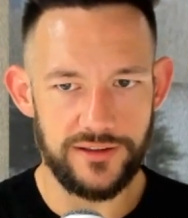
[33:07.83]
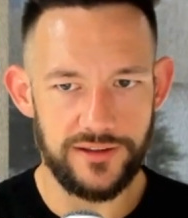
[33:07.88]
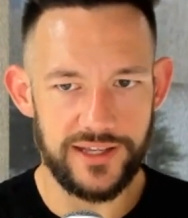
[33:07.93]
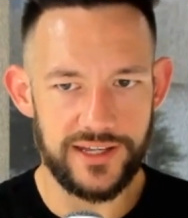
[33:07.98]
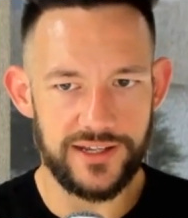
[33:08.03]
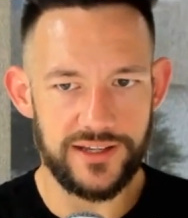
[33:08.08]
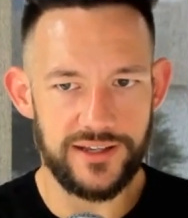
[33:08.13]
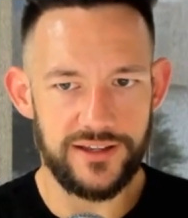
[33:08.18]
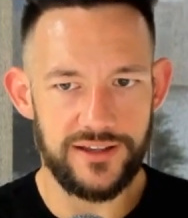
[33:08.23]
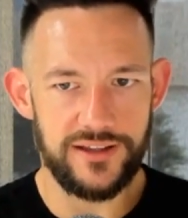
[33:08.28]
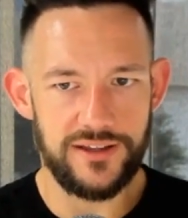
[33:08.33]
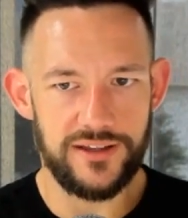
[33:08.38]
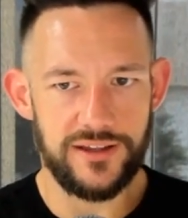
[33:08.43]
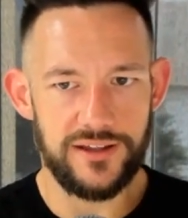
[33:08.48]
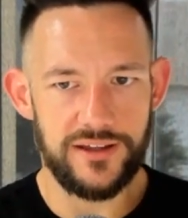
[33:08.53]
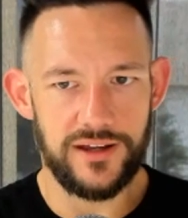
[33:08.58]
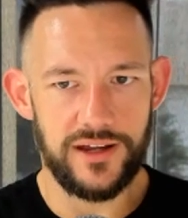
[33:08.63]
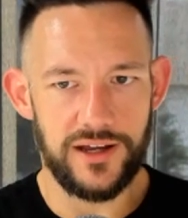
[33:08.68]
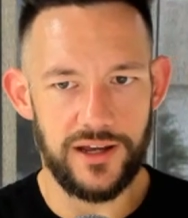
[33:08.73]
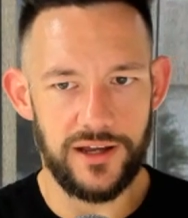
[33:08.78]
Like,
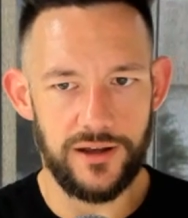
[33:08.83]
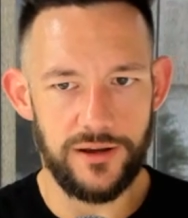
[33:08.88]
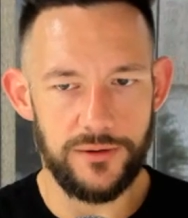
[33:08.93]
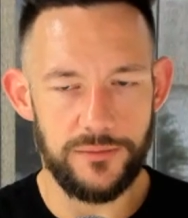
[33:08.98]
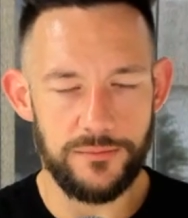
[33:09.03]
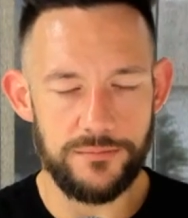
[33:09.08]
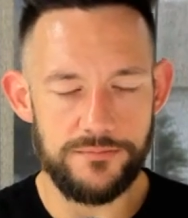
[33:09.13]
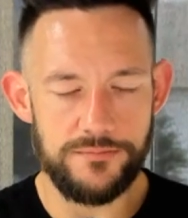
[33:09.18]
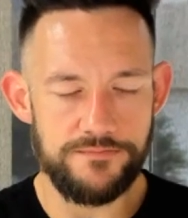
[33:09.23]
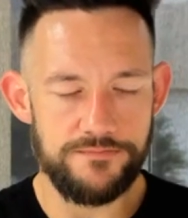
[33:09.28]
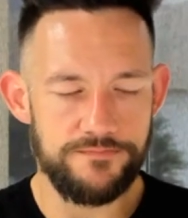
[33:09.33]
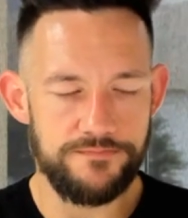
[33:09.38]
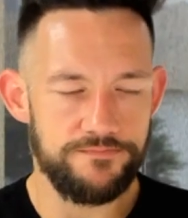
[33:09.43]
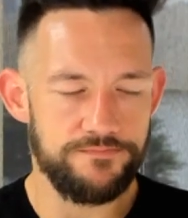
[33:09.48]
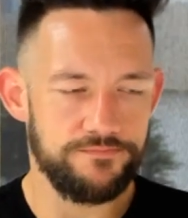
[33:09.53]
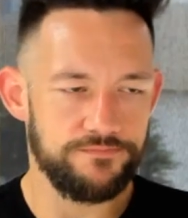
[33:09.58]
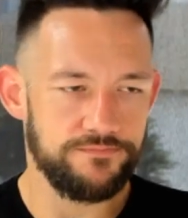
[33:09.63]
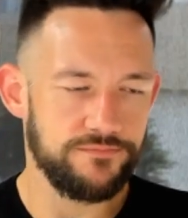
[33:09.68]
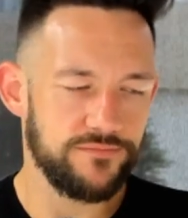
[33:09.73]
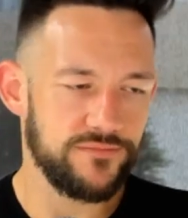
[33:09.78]

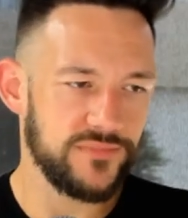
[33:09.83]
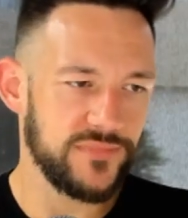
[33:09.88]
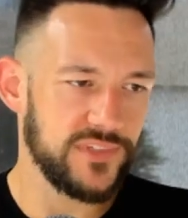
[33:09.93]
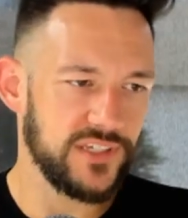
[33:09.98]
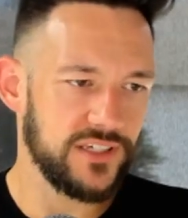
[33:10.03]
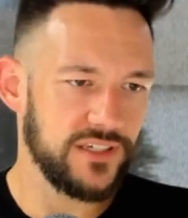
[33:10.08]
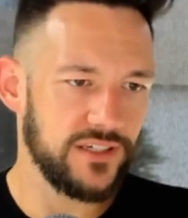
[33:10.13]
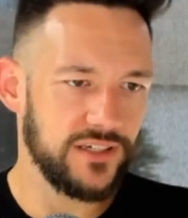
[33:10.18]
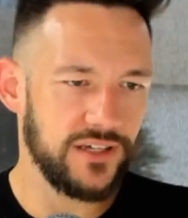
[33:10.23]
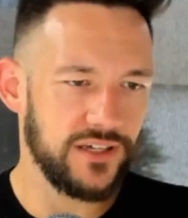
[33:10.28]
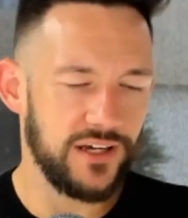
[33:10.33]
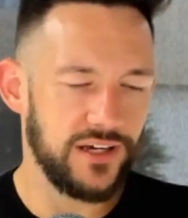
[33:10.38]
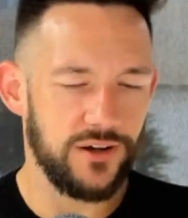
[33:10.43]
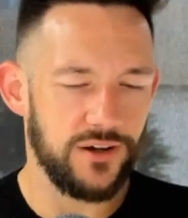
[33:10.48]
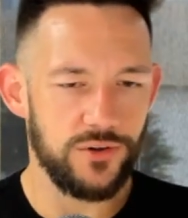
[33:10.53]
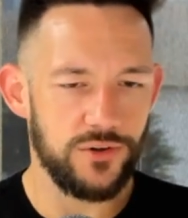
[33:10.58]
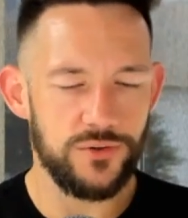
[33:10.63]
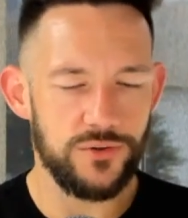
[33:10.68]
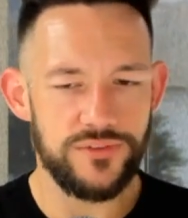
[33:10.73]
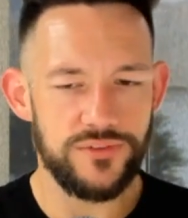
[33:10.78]

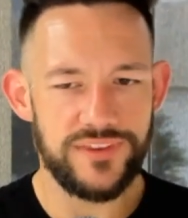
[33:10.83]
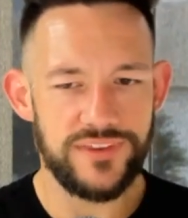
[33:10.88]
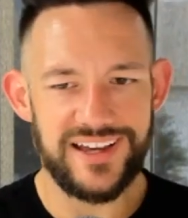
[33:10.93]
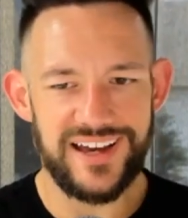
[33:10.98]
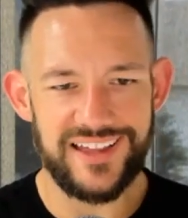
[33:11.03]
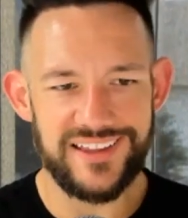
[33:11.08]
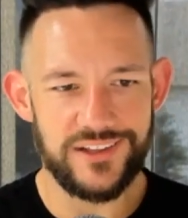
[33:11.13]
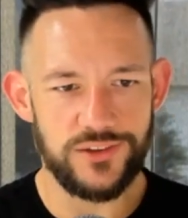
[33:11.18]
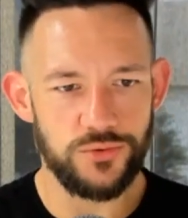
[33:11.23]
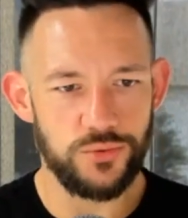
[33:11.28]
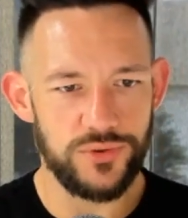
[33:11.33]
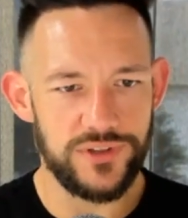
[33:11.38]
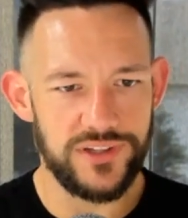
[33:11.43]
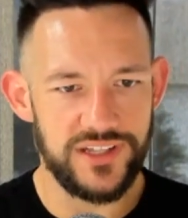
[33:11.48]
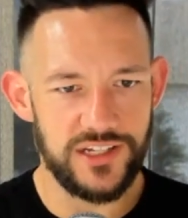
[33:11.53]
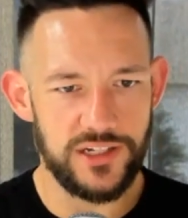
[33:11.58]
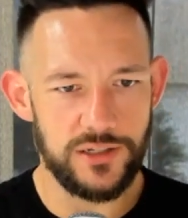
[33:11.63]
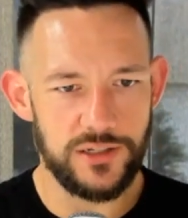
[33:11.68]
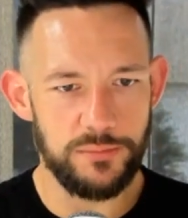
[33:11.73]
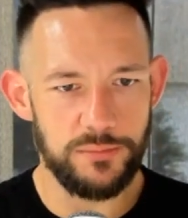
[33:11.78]
who's the guy that's
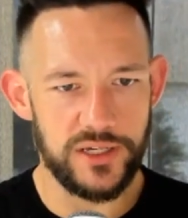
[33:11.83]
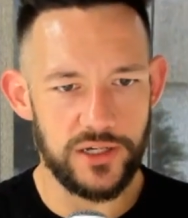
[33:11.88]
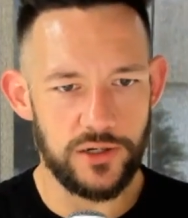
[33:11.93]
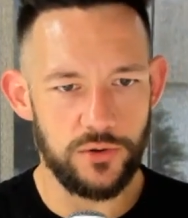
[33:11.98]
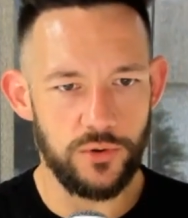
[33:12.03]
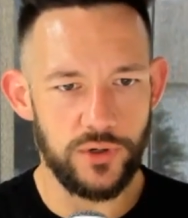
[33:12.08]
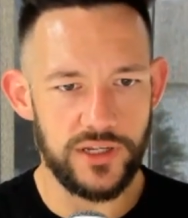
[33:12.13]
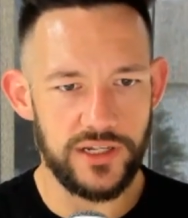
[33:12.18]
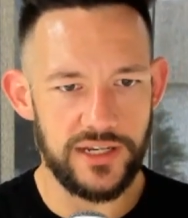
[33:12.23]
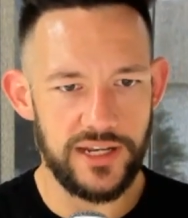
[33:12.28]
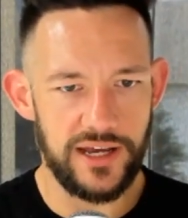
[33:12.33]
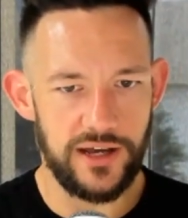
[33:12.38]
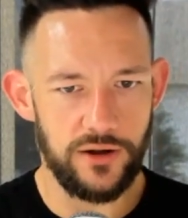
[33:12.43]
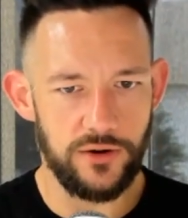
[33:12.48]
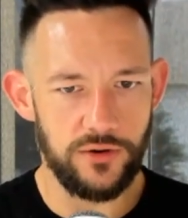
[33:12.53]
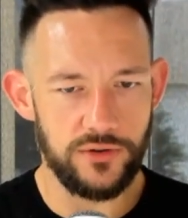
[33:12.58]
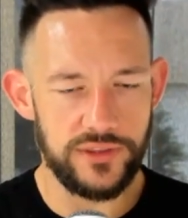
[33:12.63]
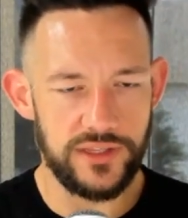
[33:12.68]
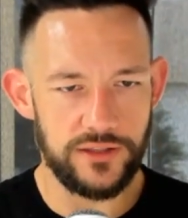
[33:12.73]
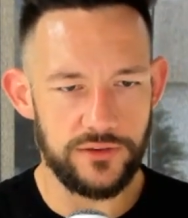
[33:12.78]
really into Bitcoin
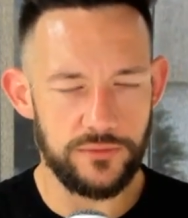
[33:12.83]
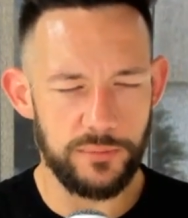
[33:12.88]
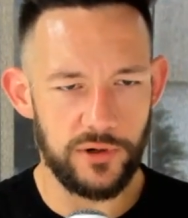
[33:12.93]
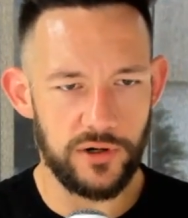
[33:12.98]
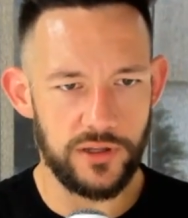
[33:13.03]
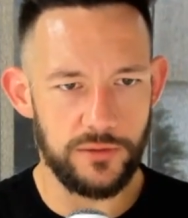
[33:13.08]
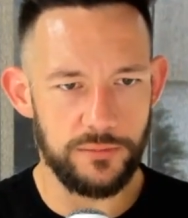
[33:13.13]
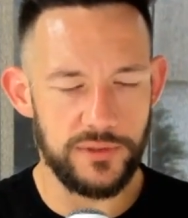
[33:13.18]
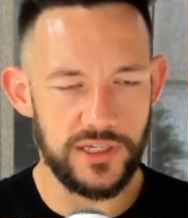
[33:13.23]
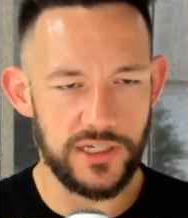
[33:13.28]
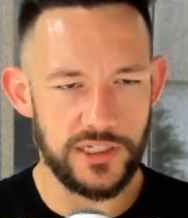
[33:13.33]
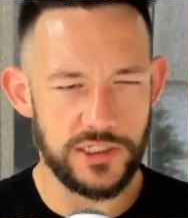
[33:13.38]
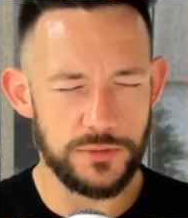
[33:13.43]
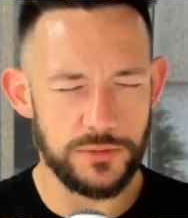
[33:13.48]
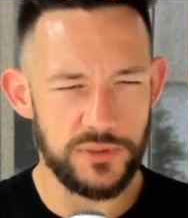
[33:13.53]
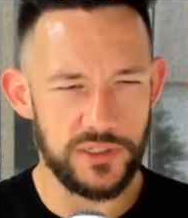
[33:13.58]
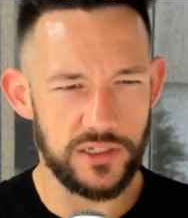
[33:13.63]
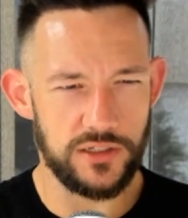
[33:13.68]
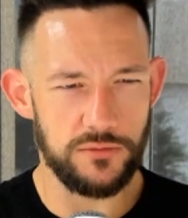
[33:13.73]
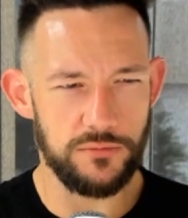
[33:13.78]
now? That's part of the
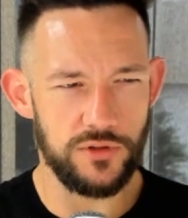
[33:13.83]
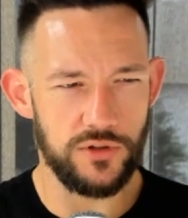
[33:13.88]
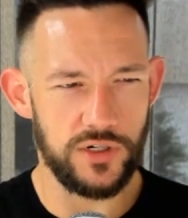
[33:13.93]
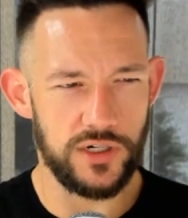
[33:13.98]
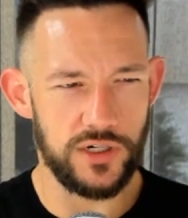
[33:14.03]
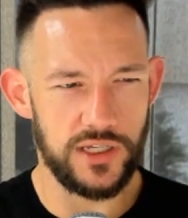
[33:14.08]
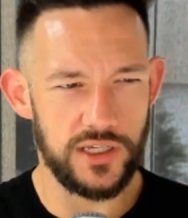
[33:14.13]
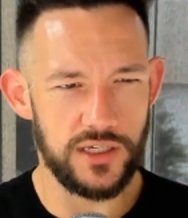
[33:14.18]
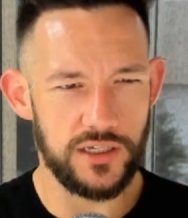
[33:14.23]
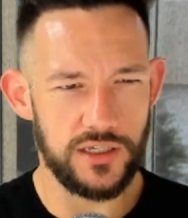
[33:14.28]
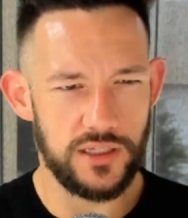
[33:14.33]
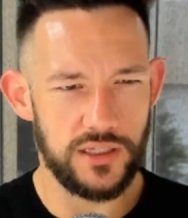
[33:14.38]
PHP community.